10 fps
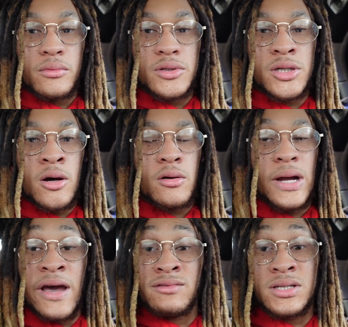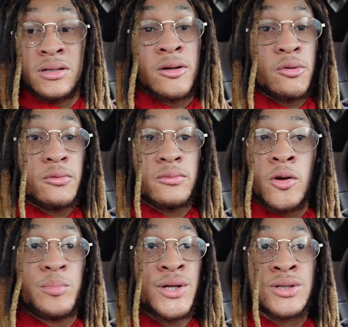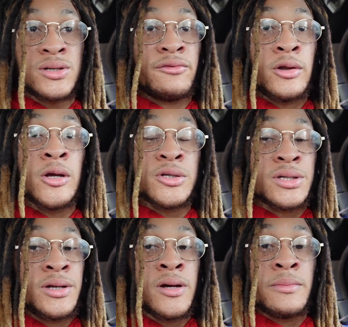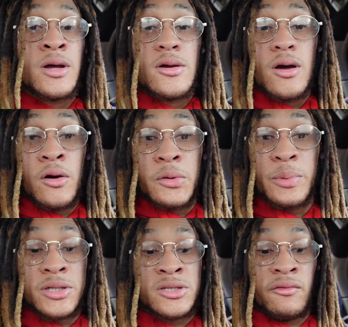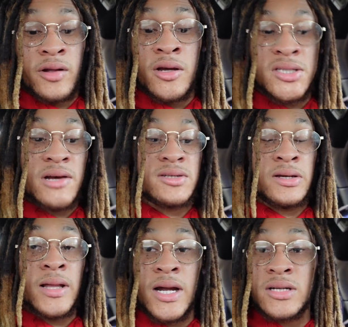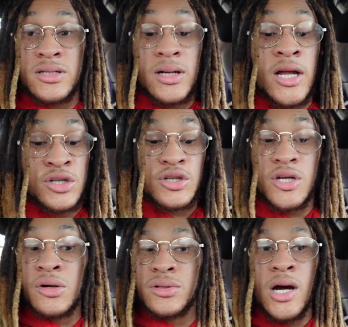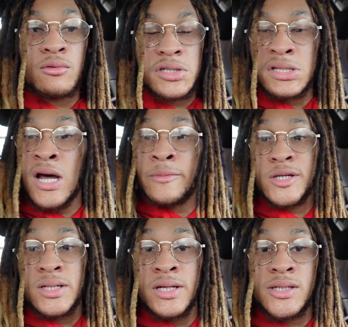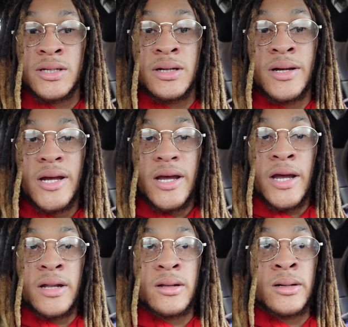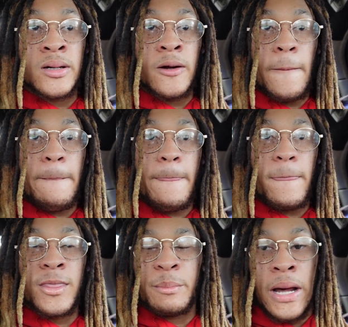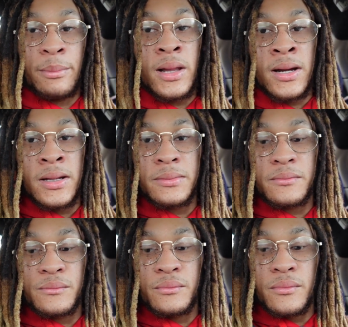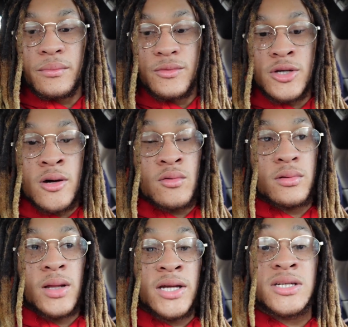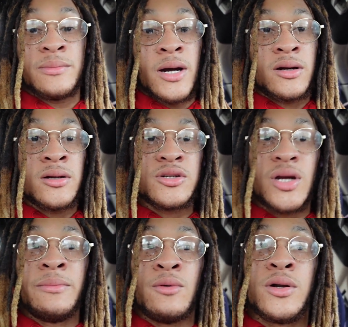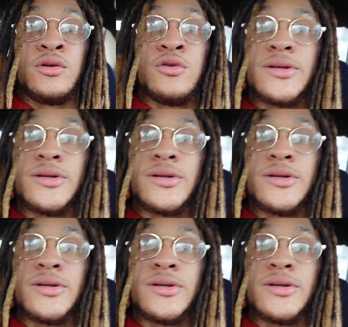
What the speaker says: So I haven't seen no pictures or videos of them. Only pictures and videos I've seen, like I just showed y'all, was the diamond stitching and the pipeline. So like I said, my color scheme I want to do